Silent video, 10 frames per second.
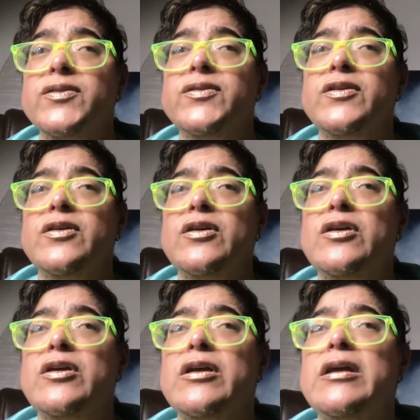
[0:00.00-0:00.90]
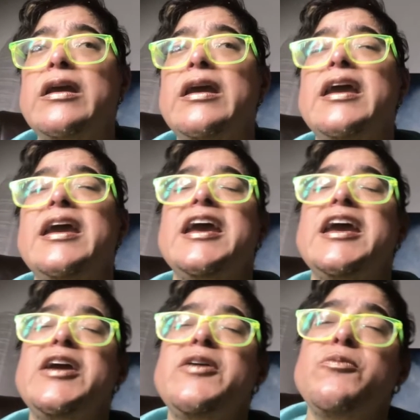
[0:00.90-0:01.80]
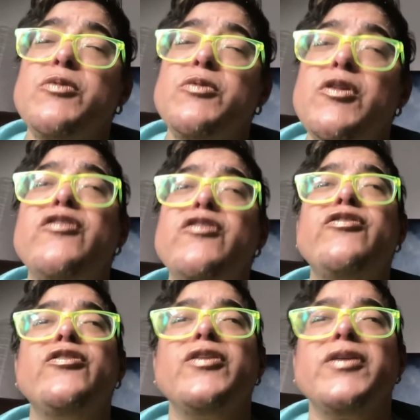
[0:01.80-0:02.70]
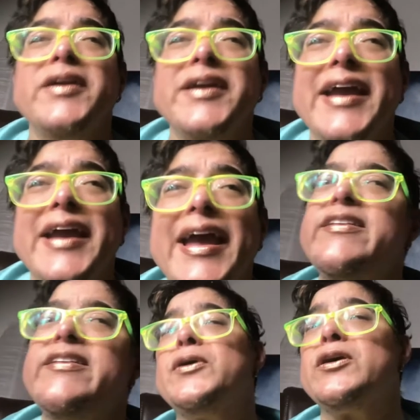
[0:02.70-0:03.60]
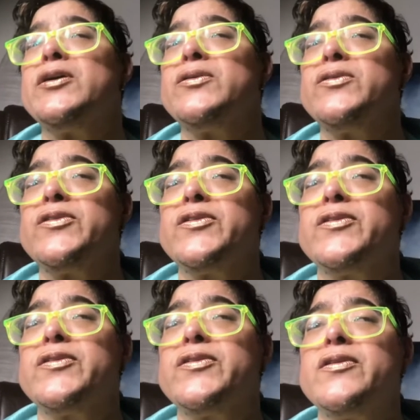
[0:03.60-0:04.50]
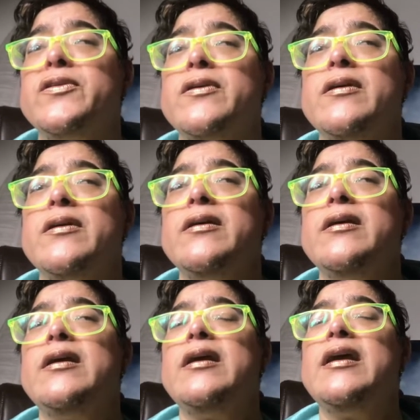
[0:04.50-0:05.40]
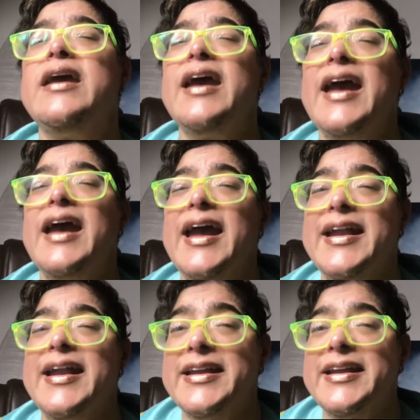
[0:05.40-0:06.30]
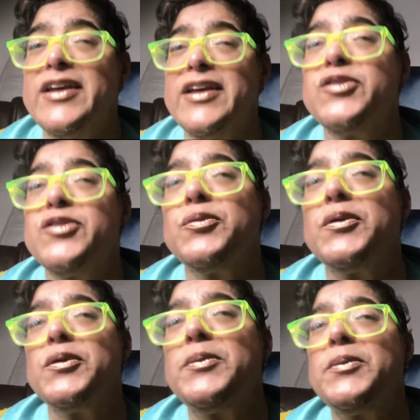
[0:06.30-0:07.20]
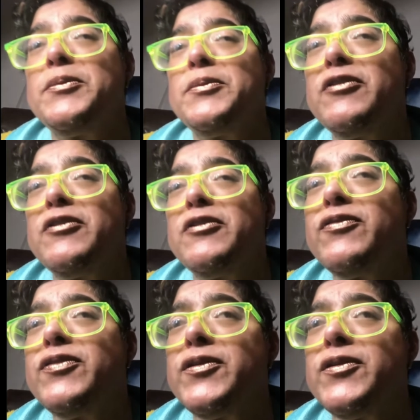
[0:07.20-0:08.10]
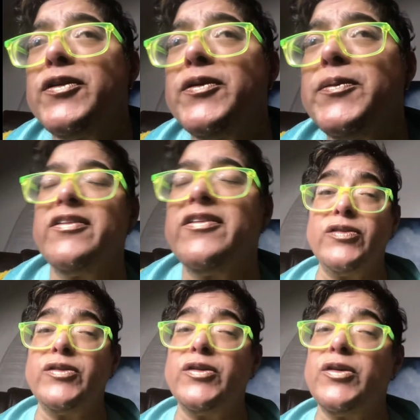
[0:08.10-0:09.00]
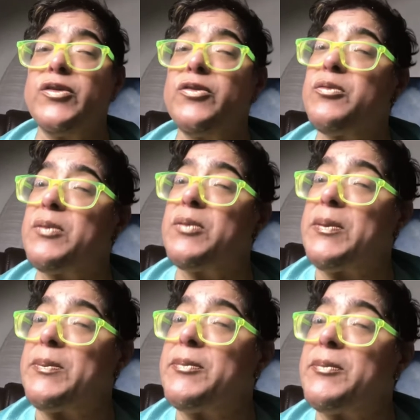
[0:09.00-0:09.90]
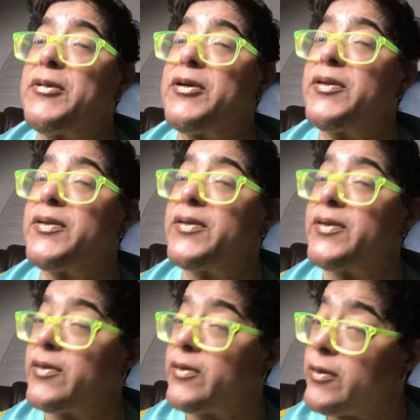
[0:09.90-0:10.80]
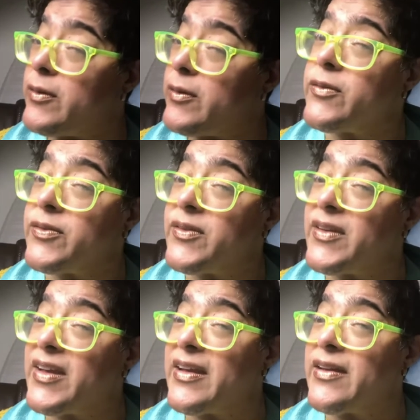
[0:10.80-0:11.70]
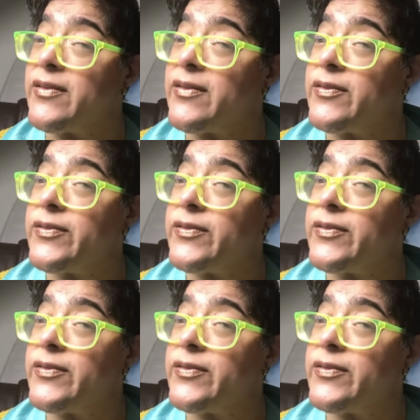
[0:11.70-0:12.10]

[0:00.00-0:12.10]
It will forget to tell you about the hard parts. And as we move through the pandemic, it's easy for us to remember the good old days. And they were good.